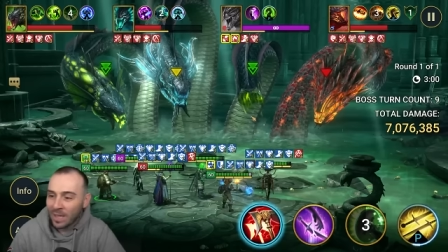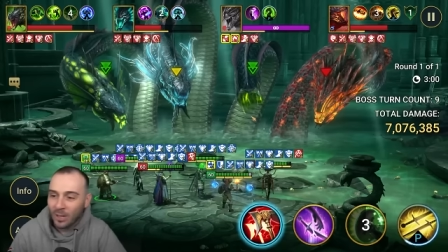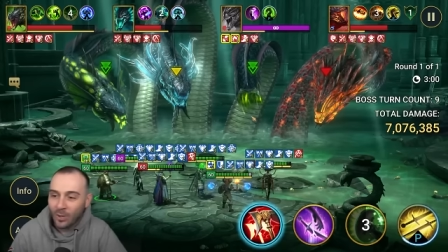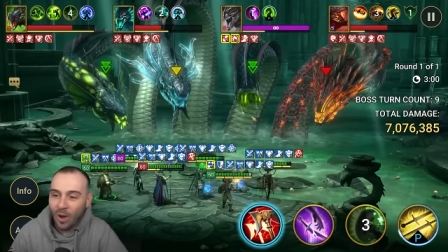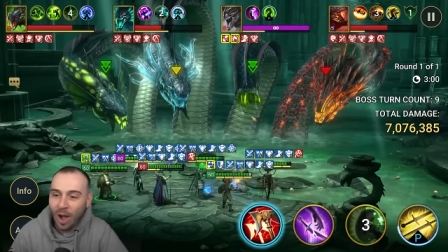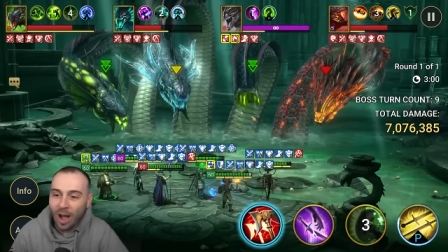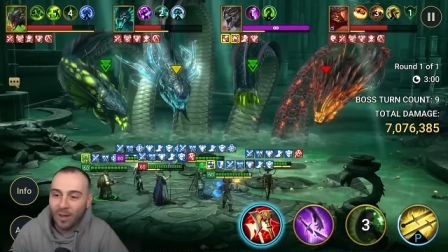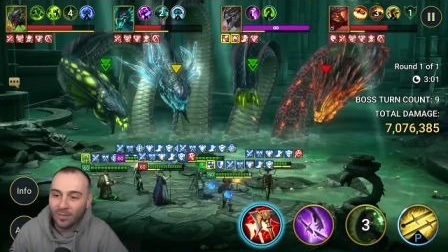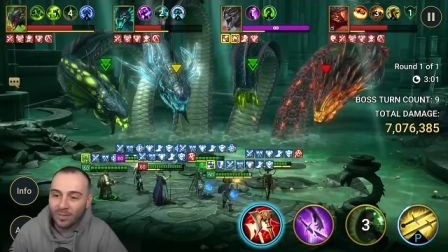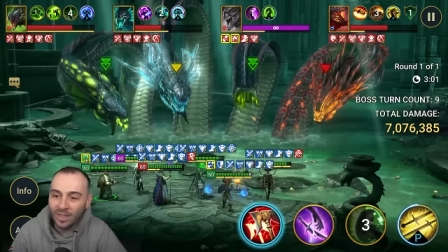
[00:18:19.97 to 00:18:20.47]
To
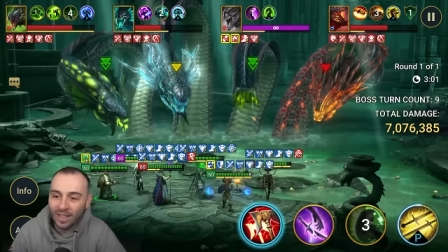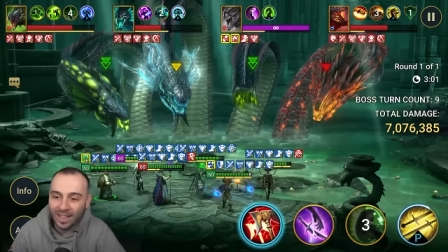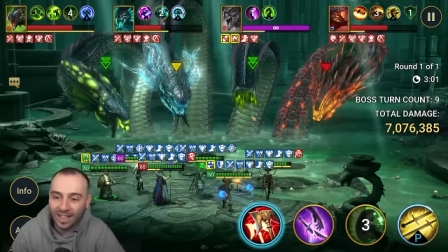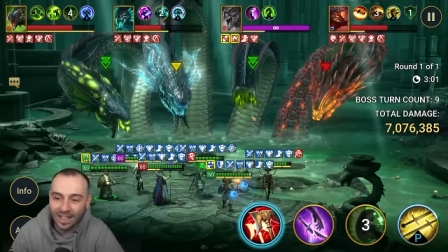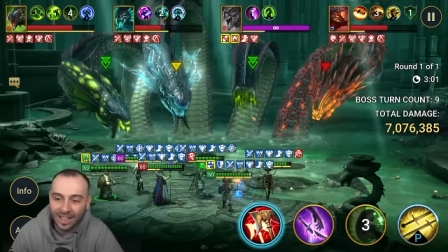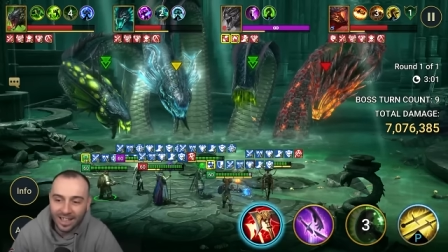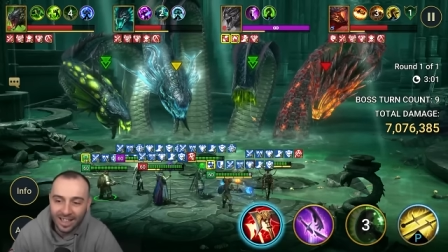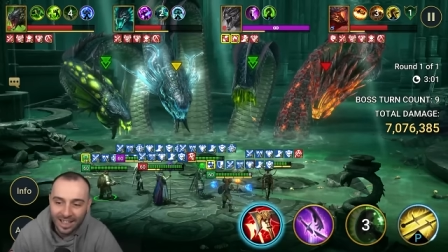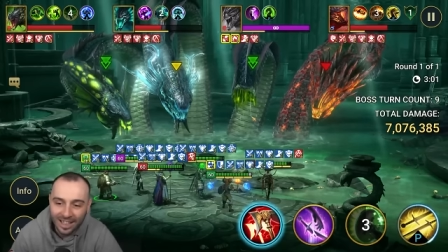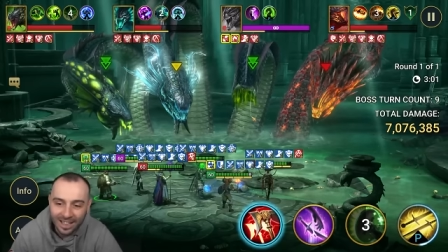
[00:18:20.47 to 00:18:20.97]
have
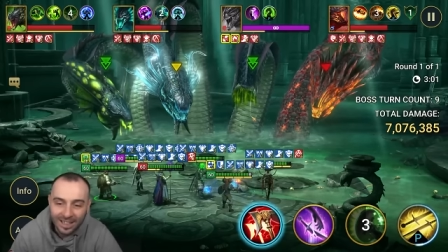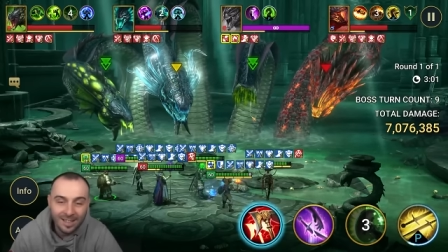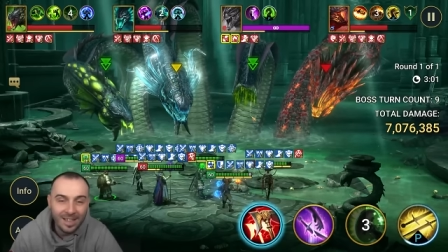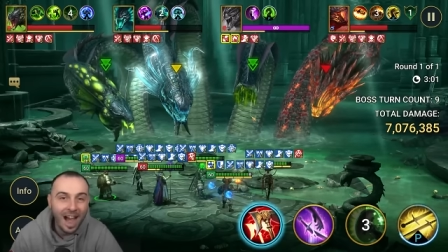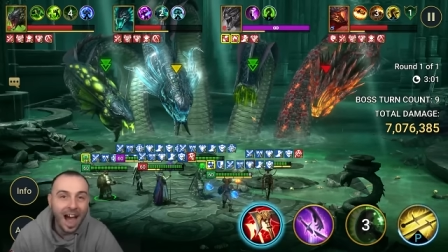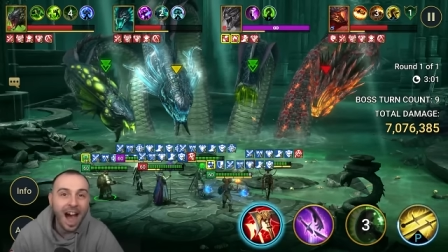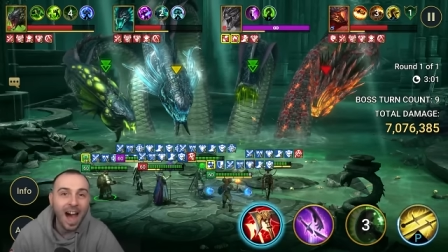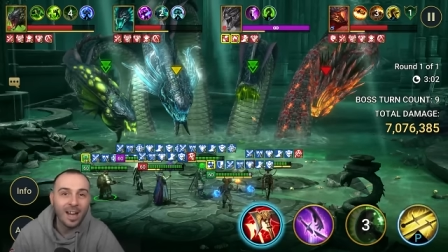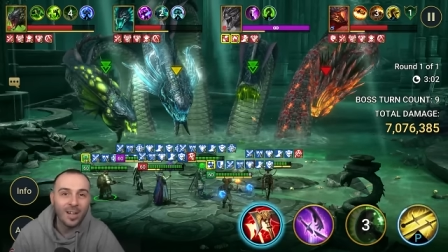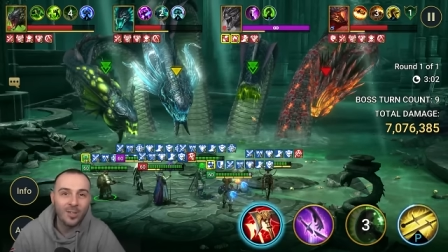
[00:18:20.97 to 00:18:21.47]
the the
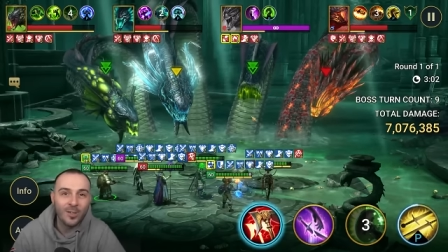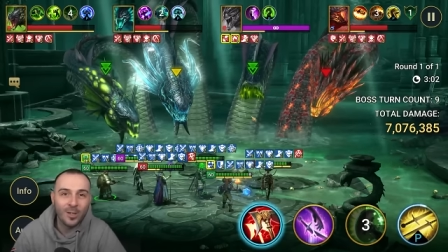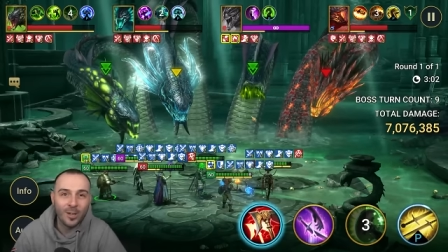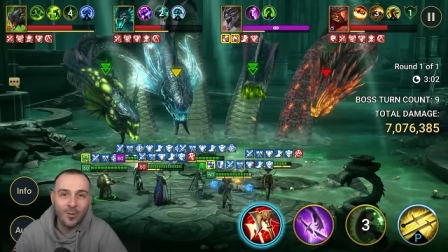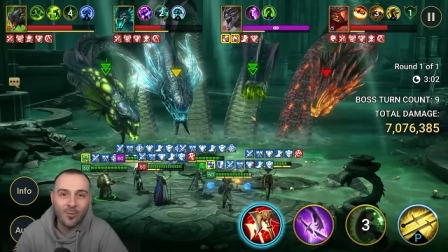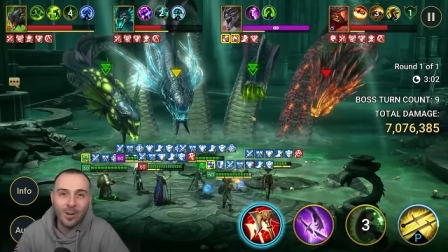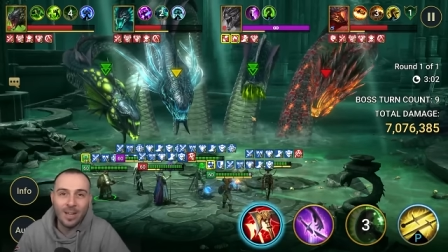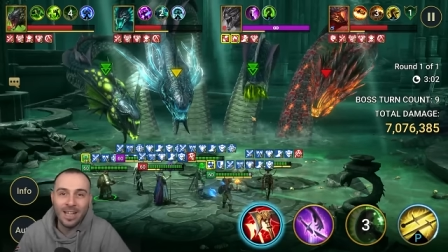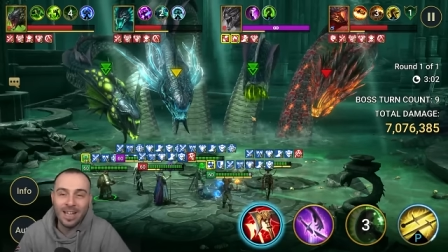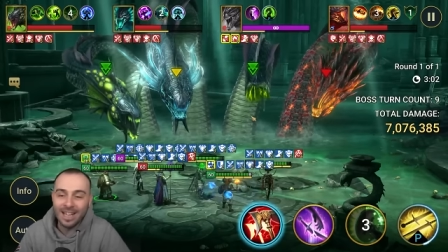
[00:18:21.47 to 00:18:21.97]
Archer
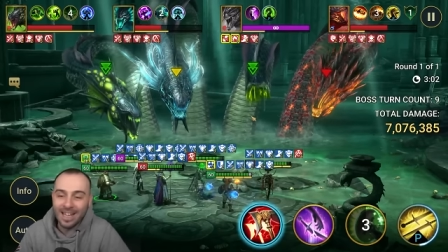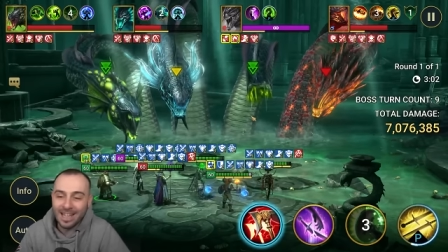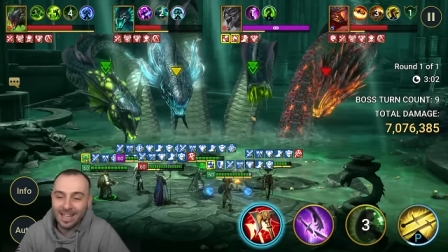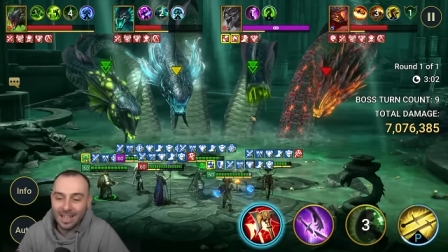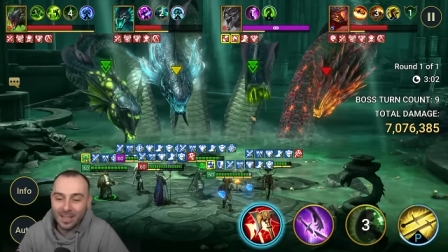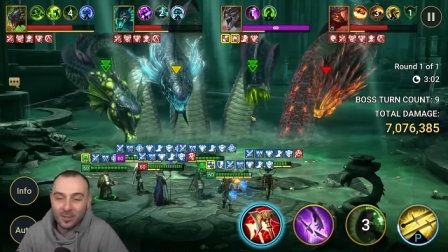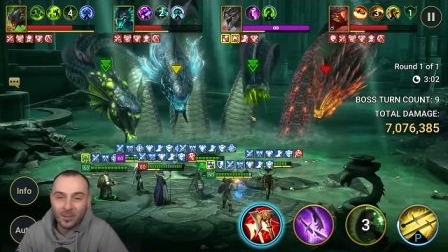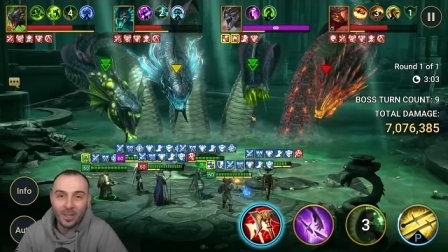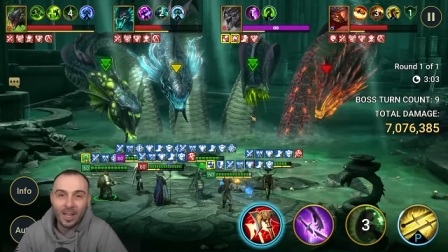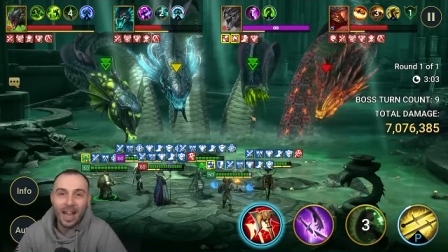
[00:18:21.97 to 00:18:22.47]
Queen in here
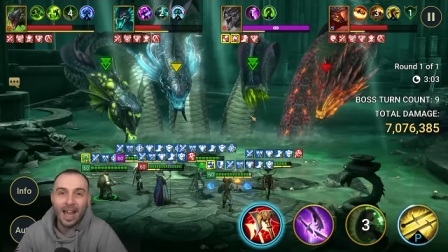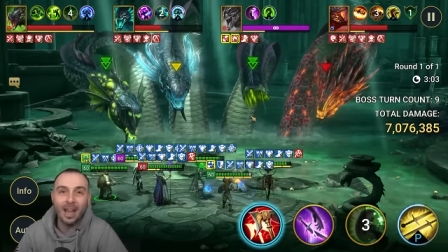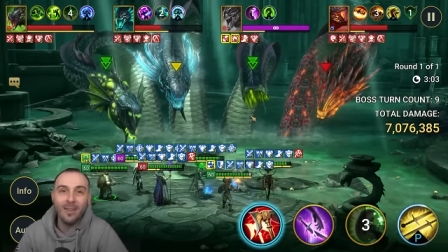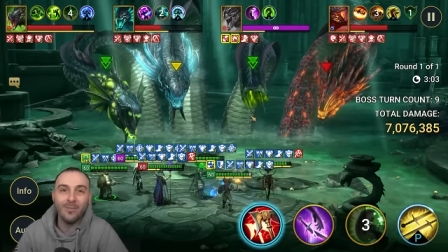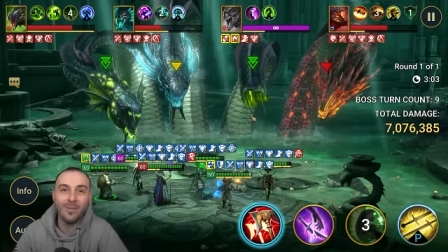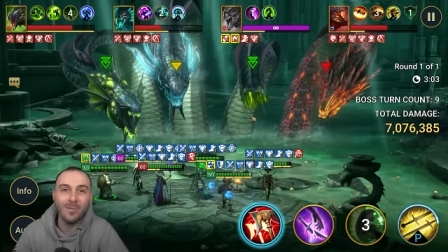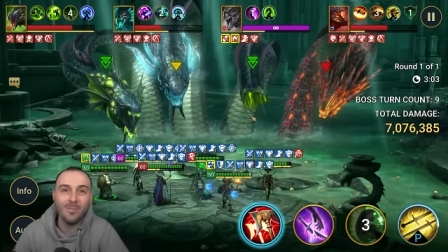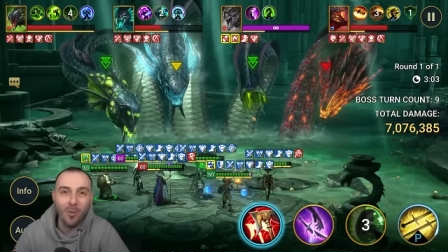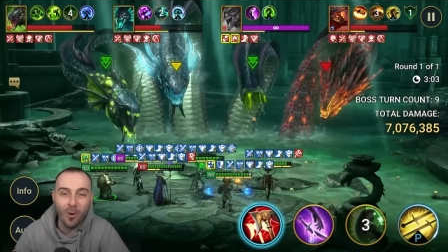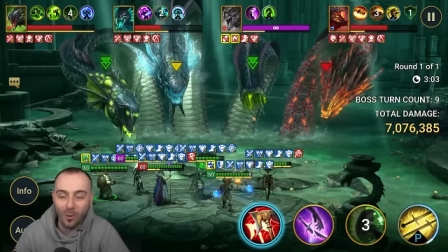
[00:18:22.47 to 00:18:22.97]
to get
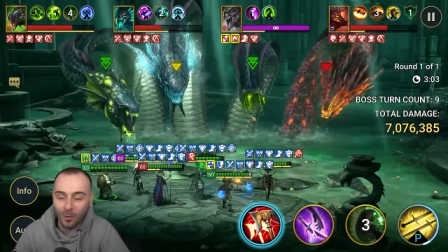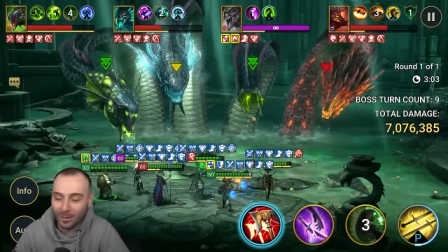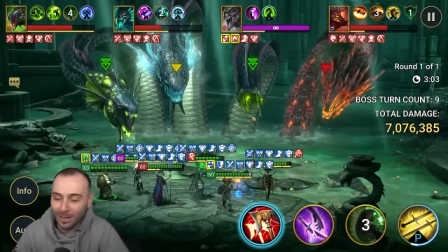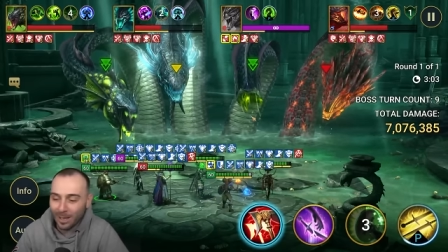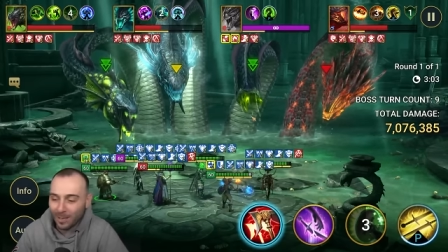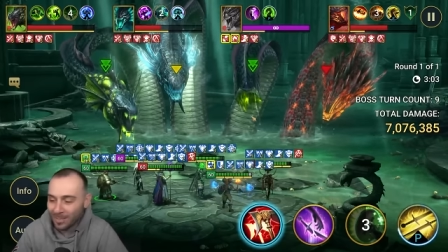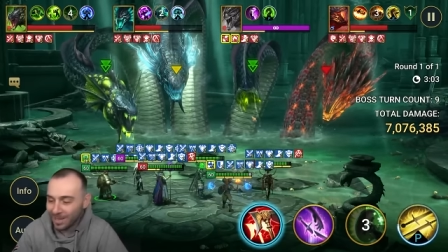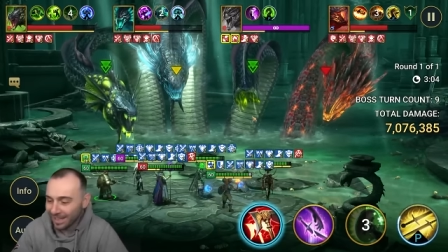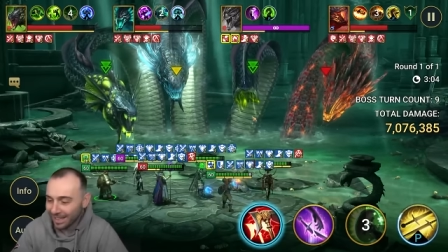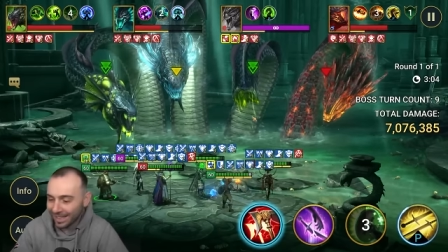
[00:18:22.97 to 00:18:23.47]
even more
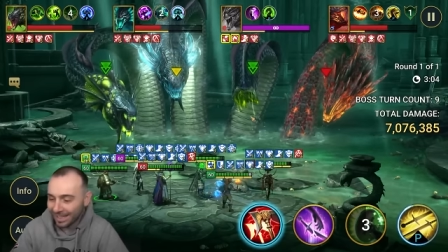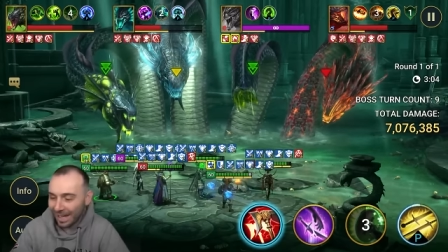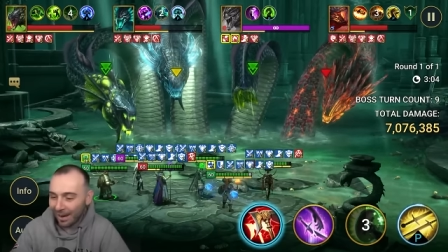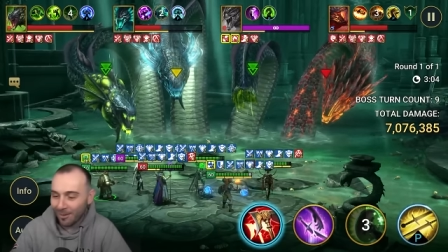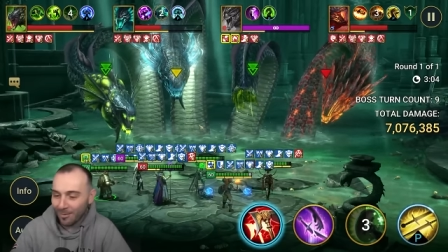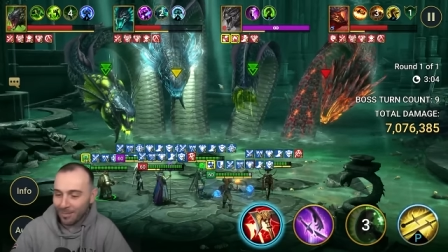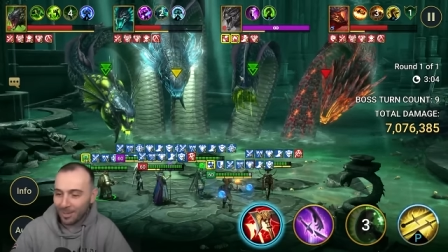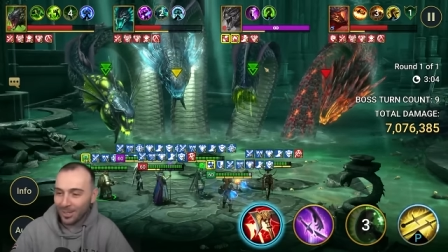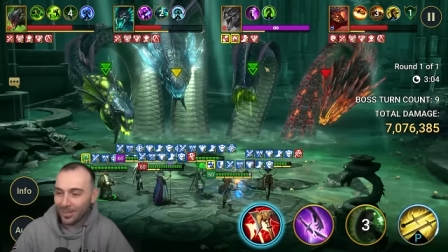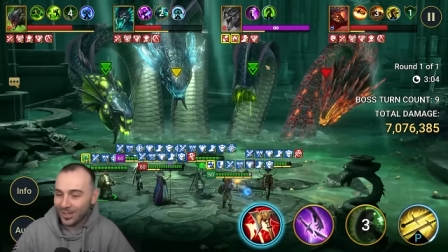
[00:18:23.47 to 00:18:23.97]
turn meter. That
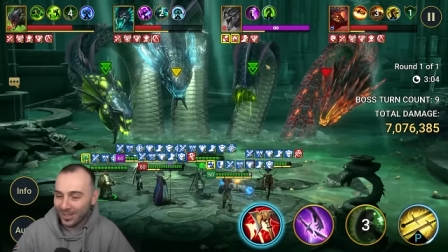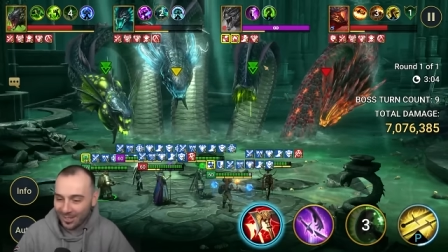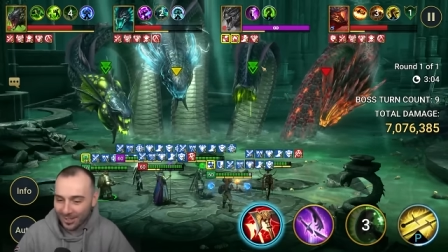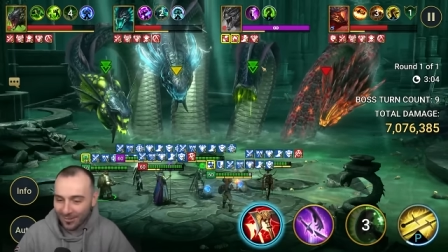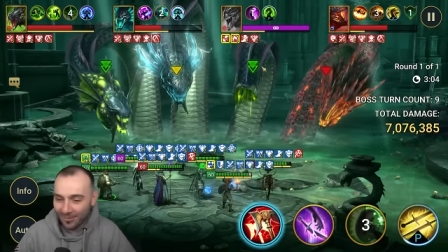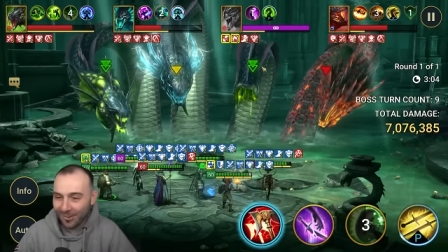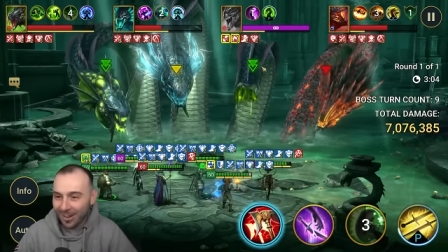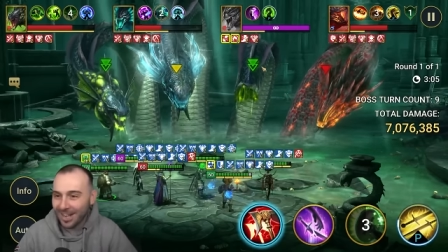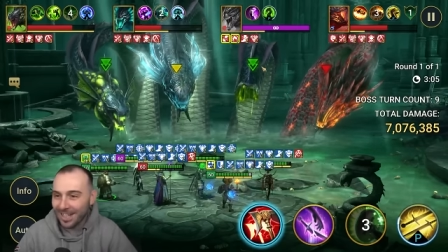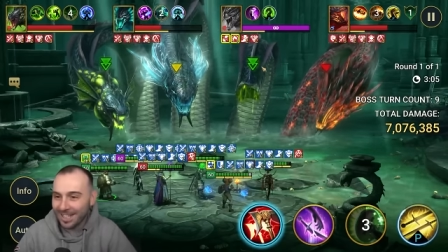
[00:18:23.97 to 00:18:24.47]
would be just
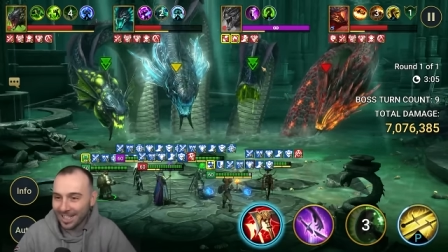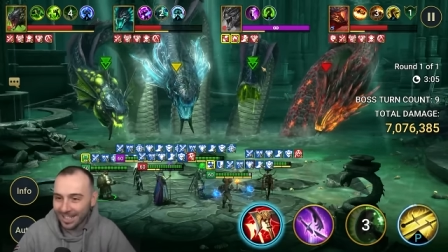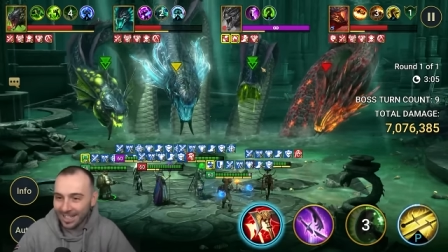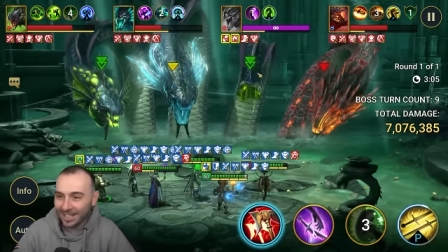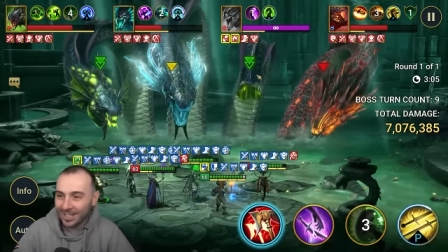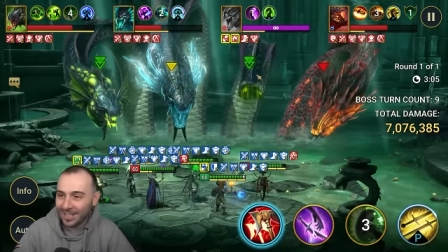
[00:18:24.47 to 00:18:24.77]
crazy.